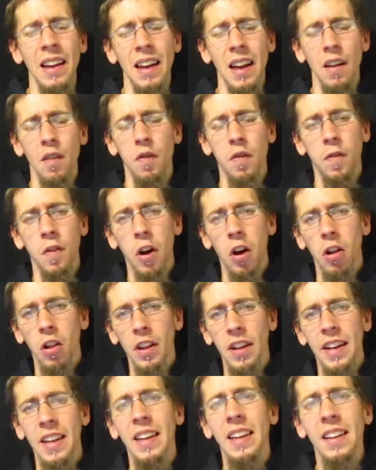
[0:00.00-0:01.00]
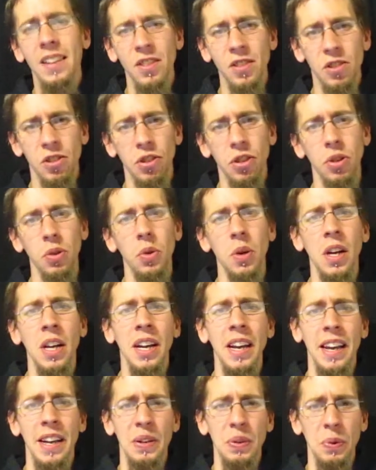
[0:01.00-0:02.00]
have fallen into,
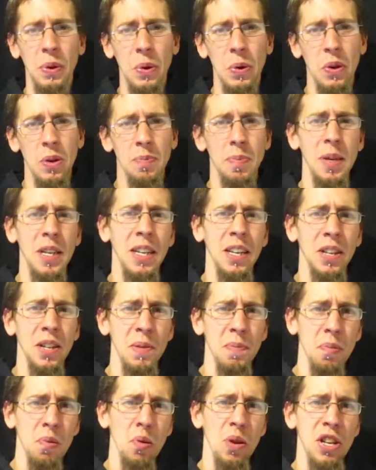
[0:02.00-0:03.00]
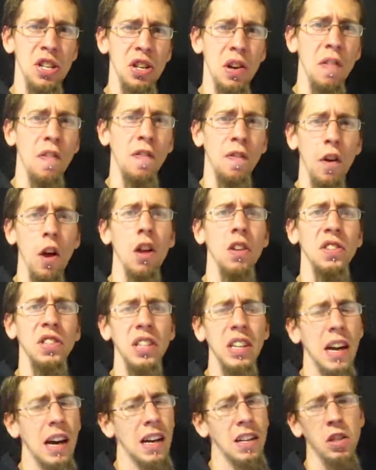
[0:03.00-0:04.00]
and we would begin to preach a false
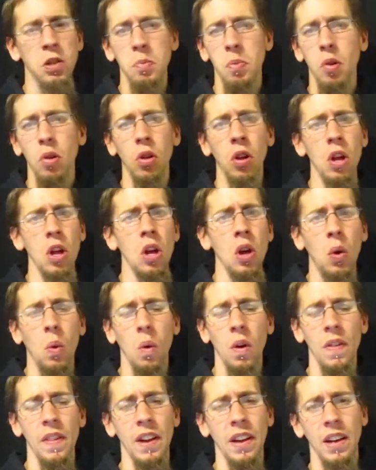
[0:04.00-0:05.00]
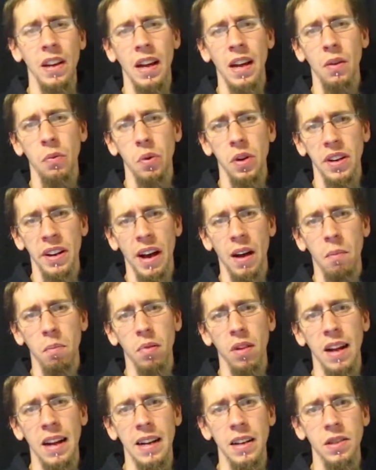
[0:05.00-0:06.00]
gospel, one that God would not
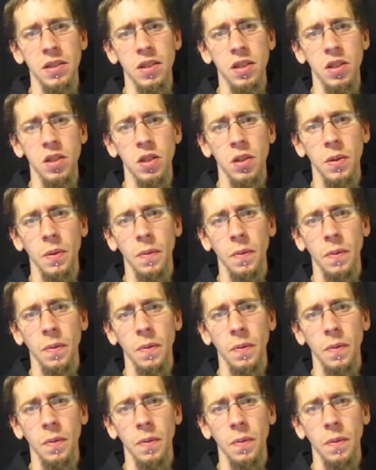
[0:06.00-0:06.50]
bless.